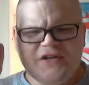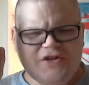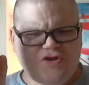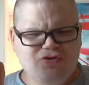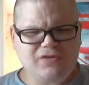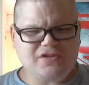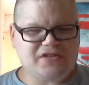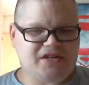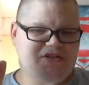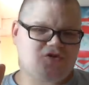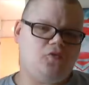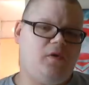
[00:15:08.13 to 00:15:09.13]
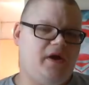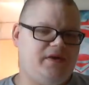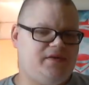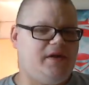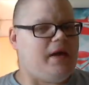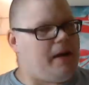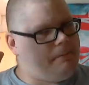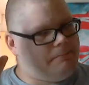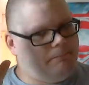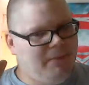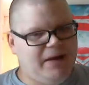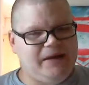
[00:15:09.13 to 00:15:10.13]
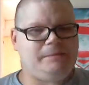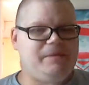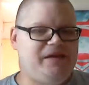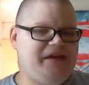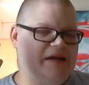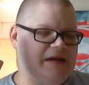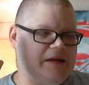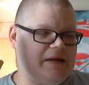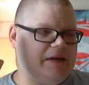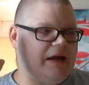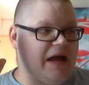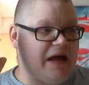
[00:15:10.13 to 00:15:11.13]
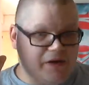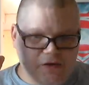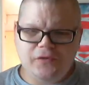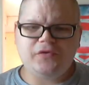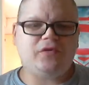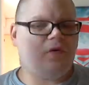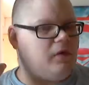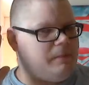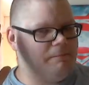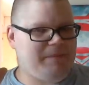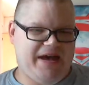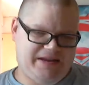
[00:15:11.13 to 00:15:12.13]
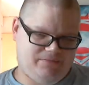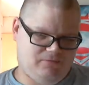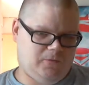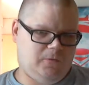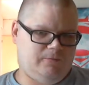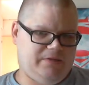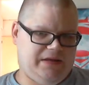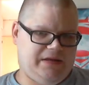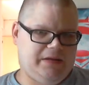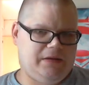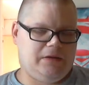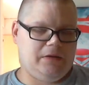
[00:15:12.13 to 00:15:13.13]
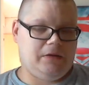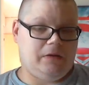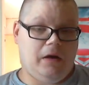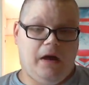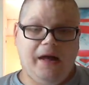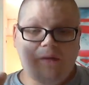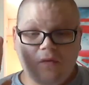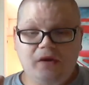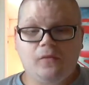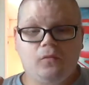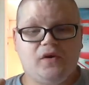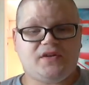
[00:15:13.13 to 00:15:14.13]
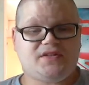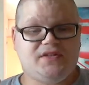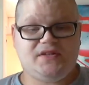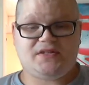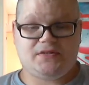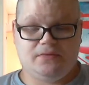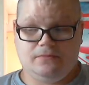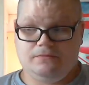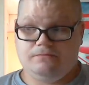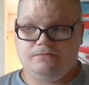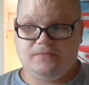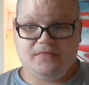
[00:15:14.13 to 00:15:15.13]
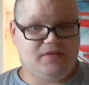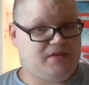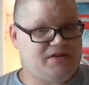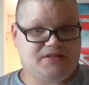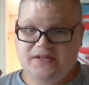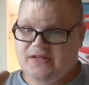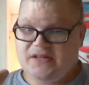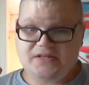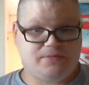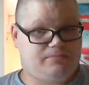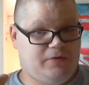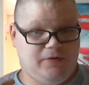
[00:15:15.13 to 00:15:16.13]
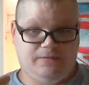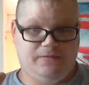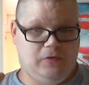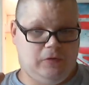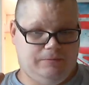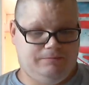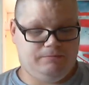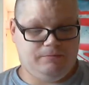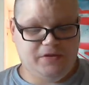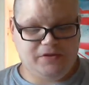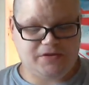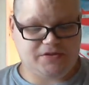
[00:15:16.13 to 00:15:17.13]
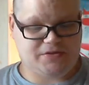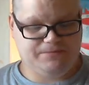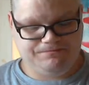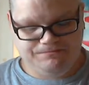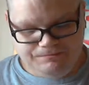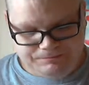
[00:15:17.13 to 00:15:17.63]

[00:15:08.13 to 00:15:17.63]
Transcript: Suicide Squad might be a good or a bad movie. I want to watch this in this point of view because